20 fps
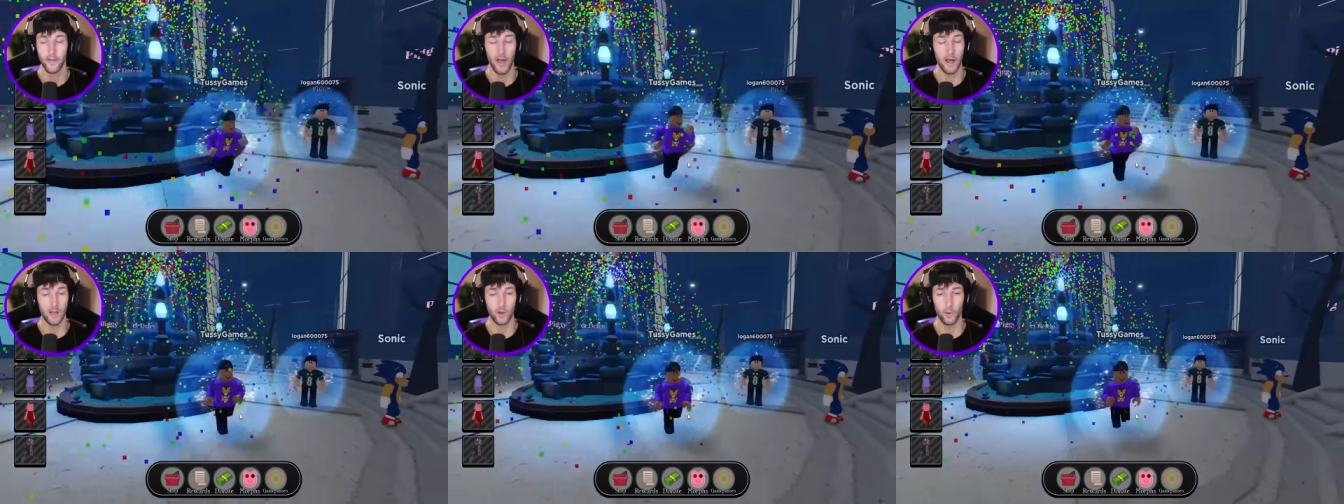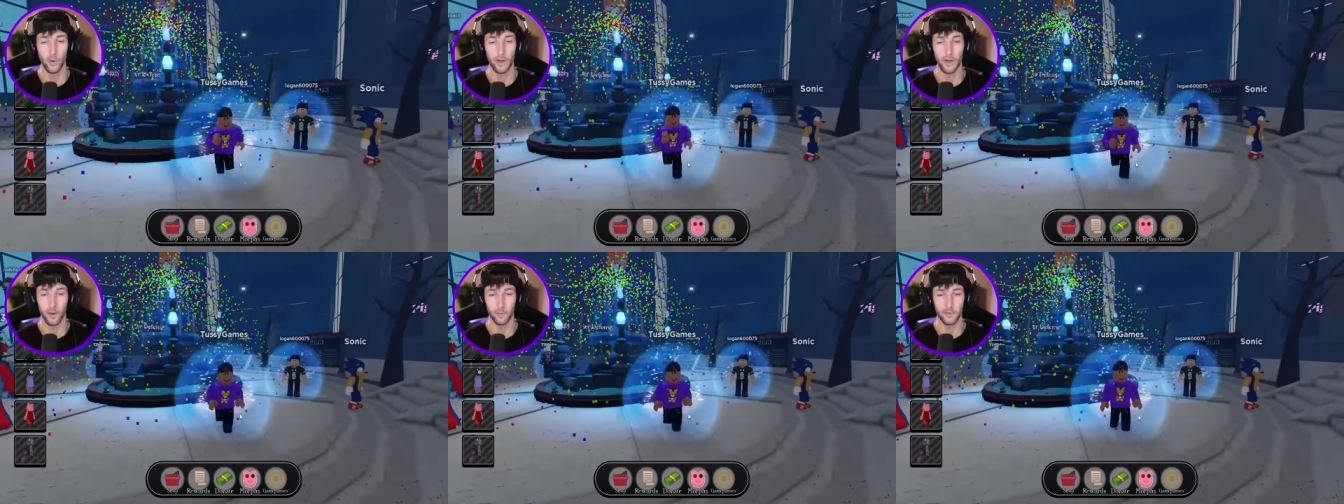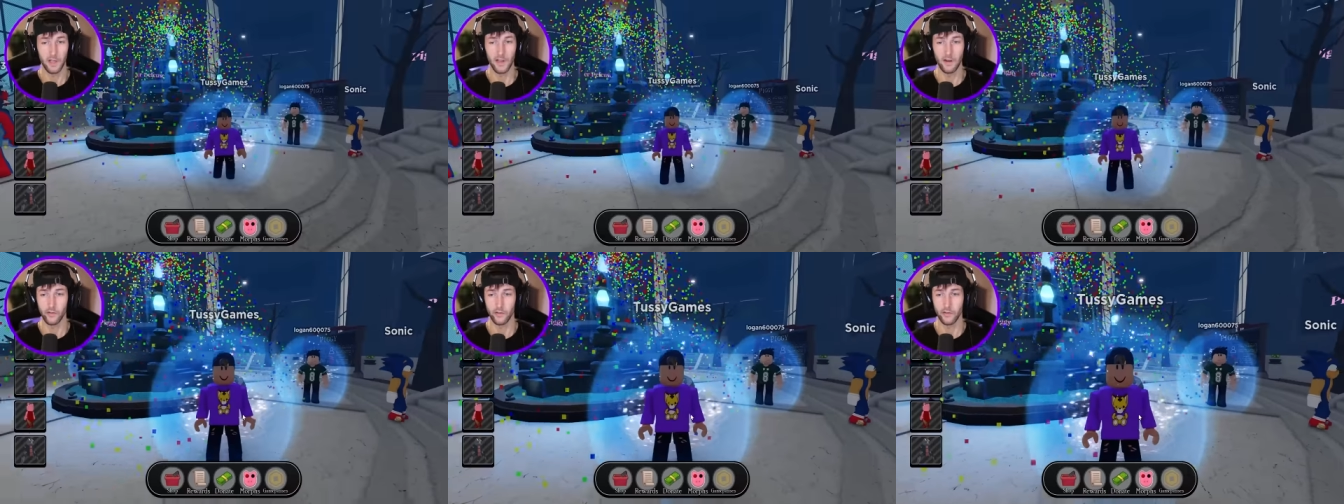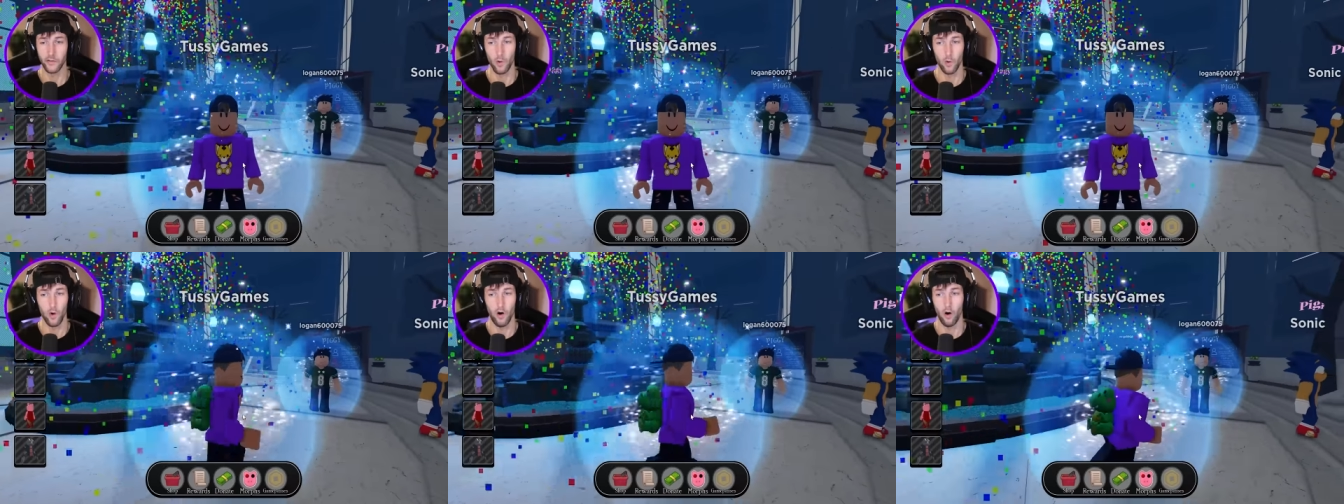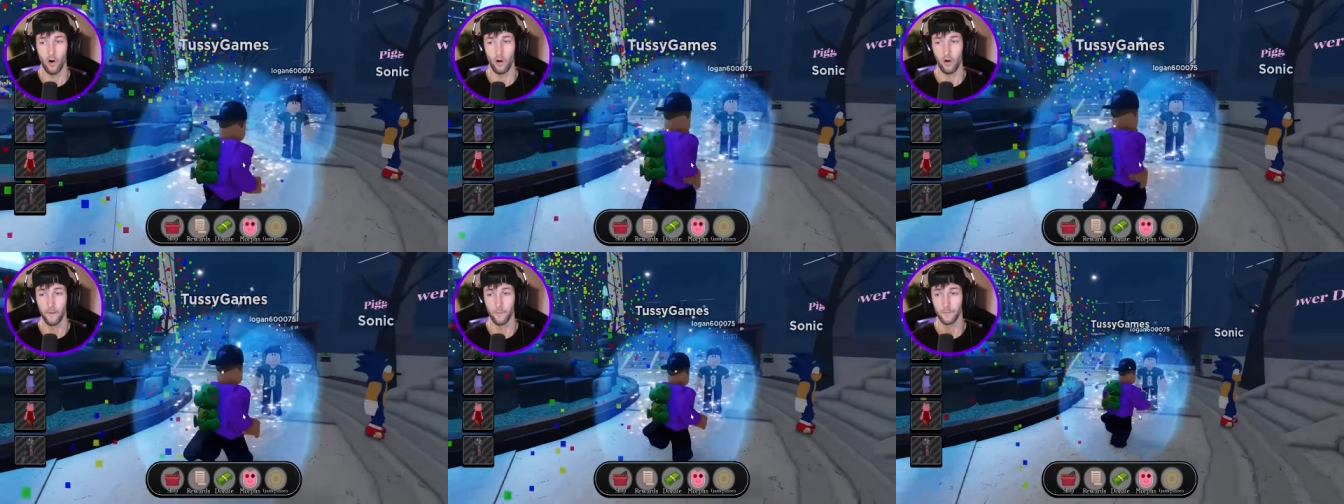The Halloween update is so
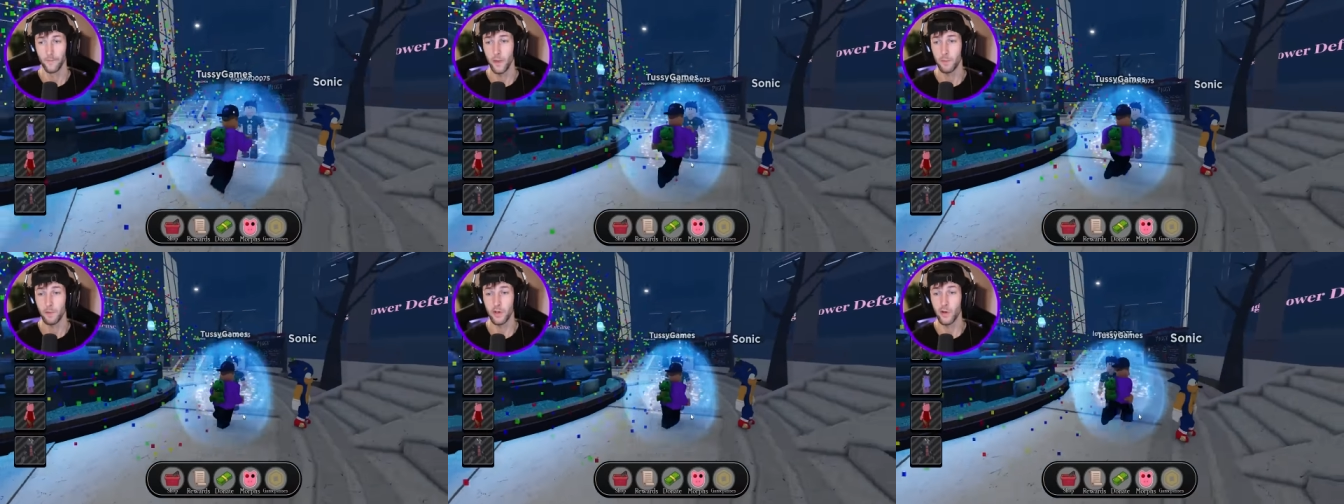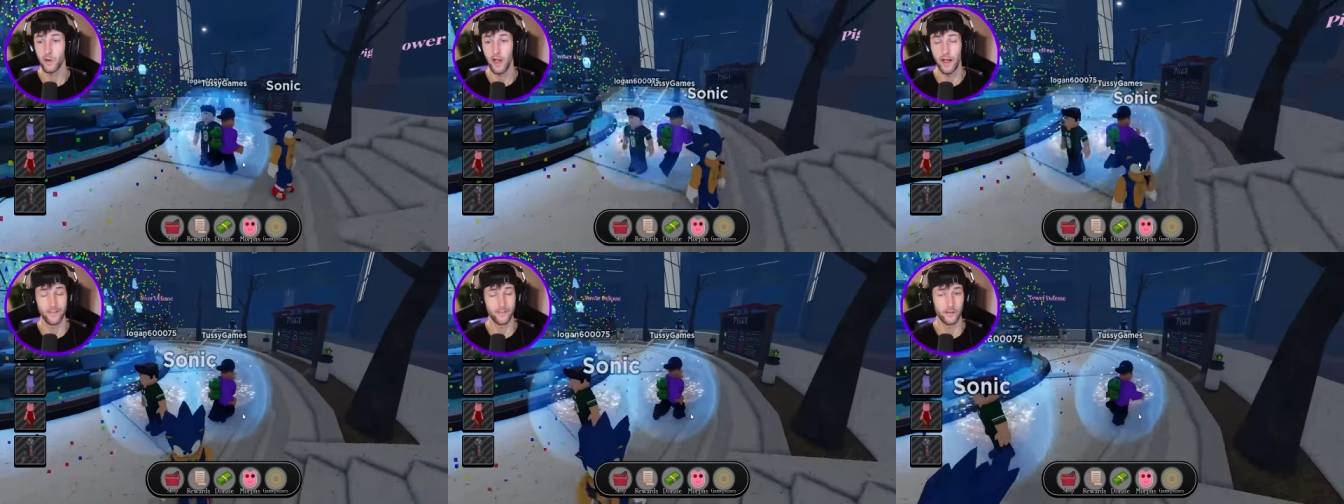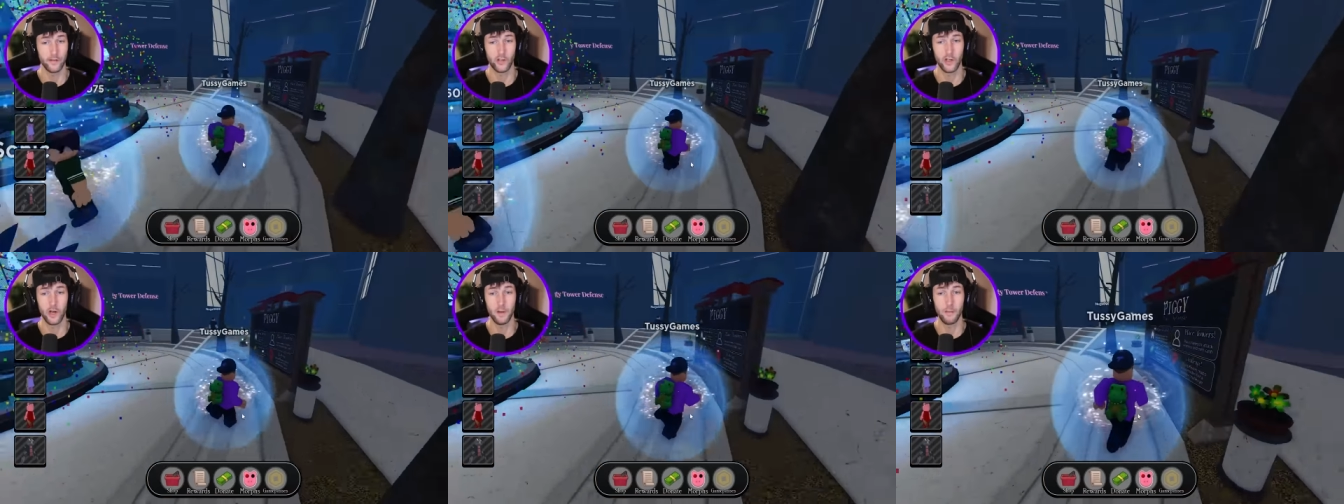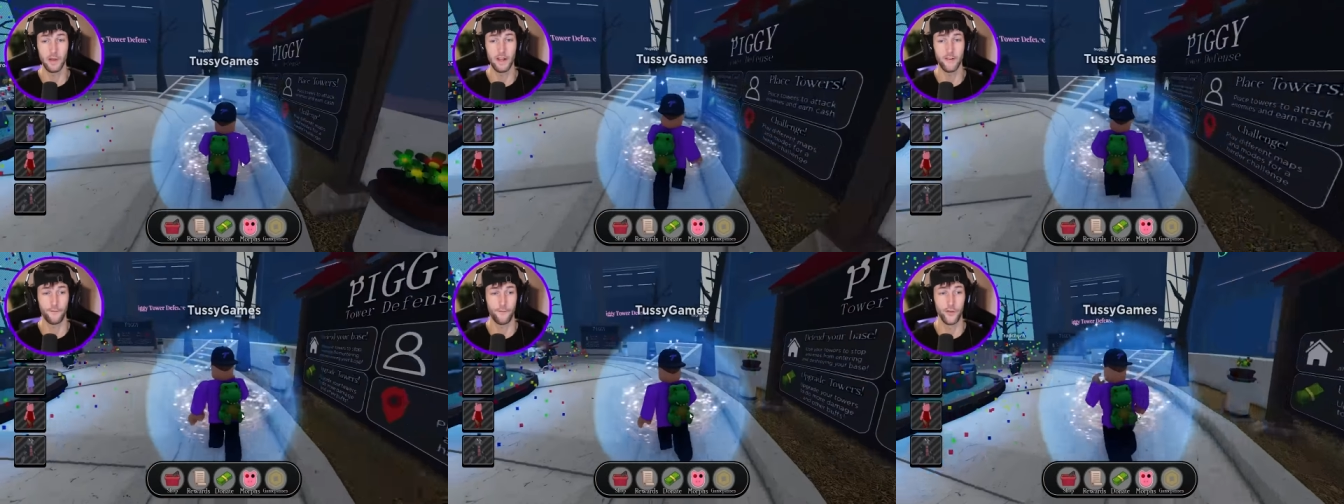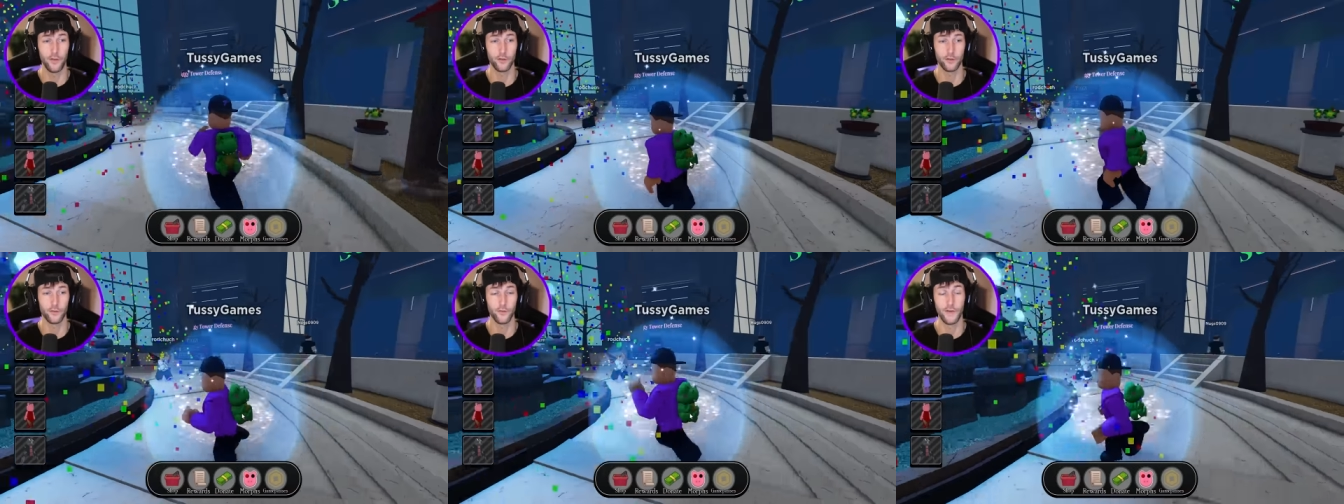hard. But you guys, it's going to be it
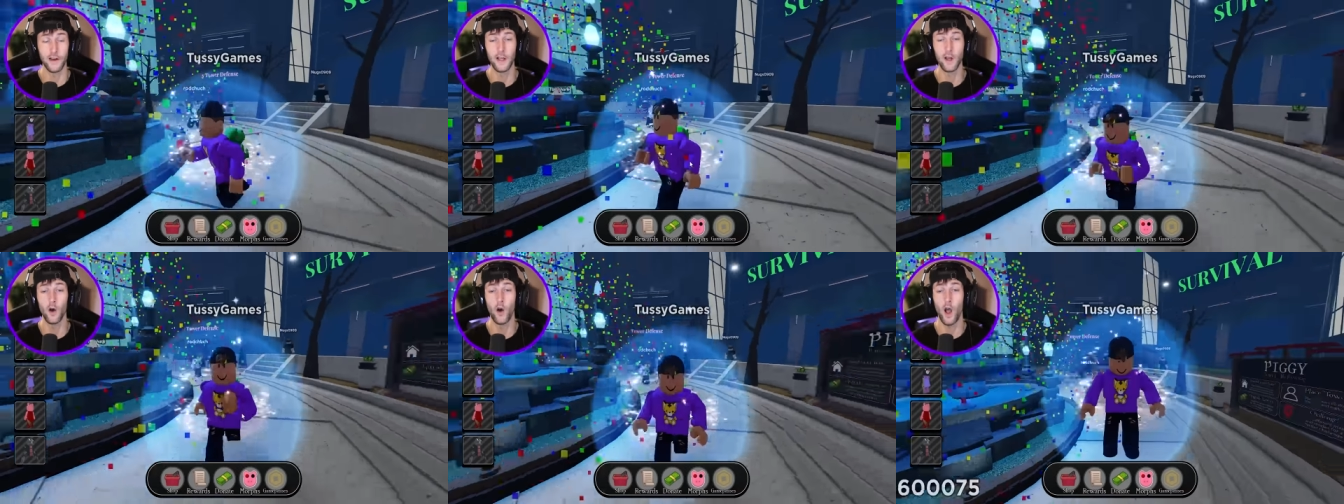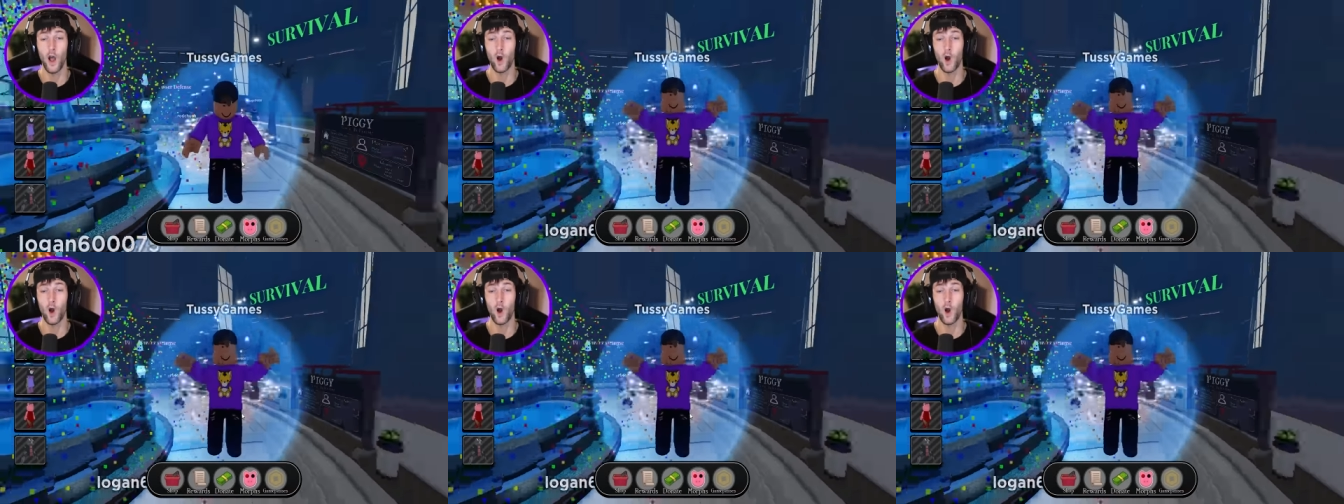for this video.